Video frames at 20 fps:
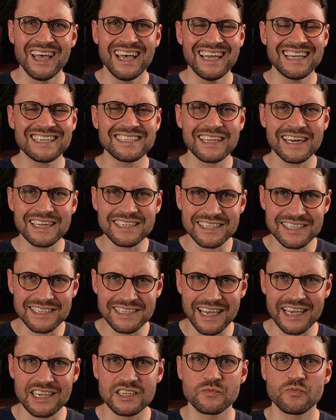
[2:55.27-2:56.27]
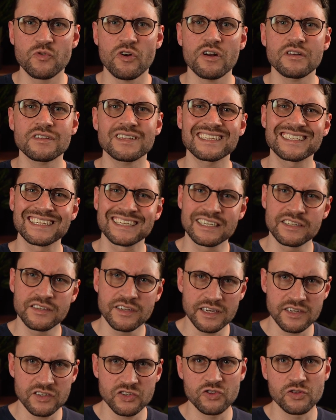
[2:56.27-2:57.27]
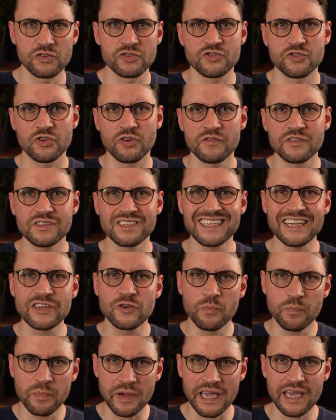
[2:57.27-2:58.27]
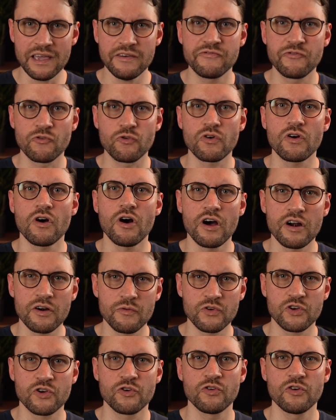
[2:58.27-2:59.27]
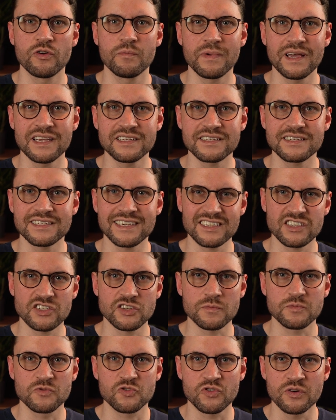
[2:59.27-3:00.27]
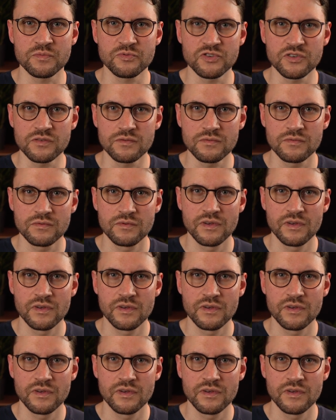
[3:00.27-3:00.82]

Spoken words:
is that a SaaS product is a digital service that you pay for on a recurring basis as a subscription.